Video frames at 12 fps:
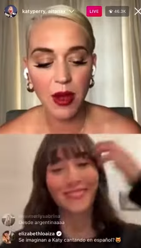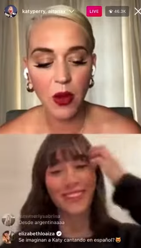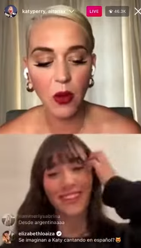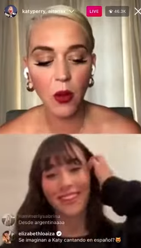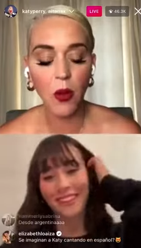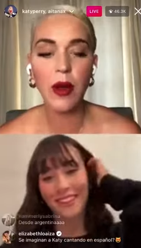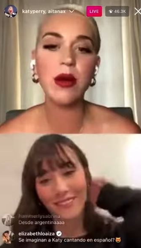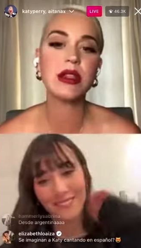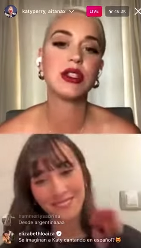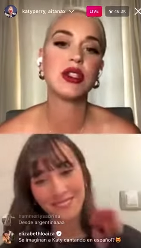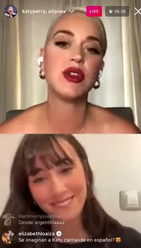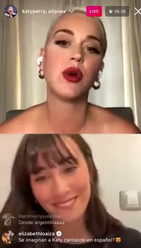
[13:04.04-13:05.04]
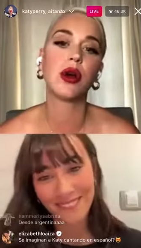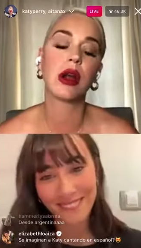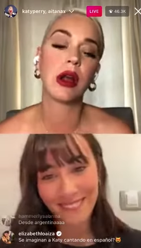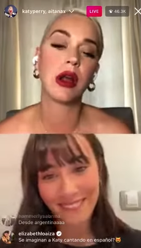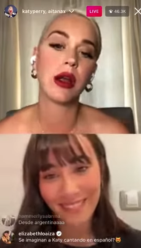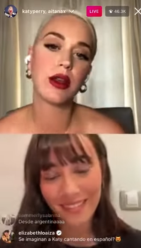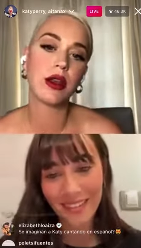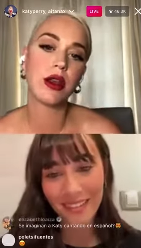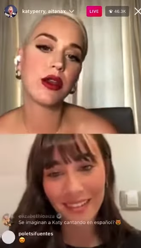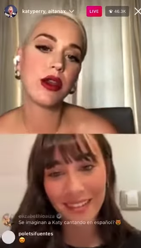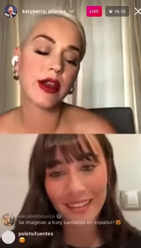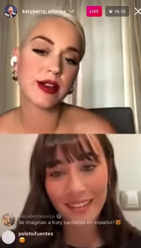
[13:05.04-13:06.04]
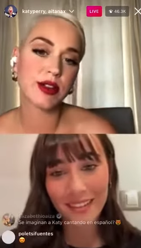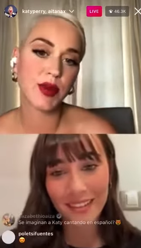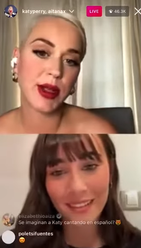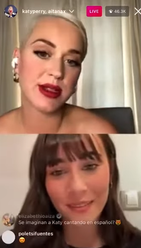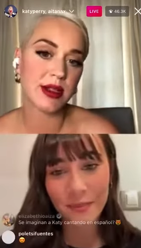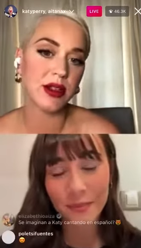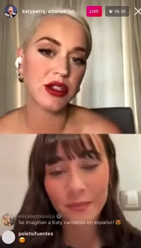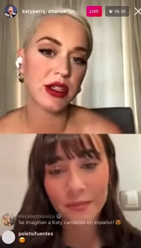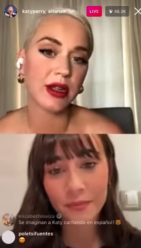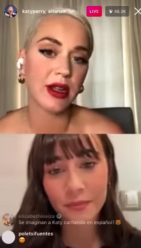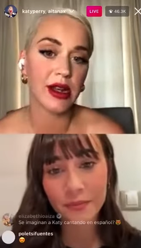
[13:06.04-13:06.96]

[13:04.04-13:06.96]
Speaker 1: What was your New Year's resolution, and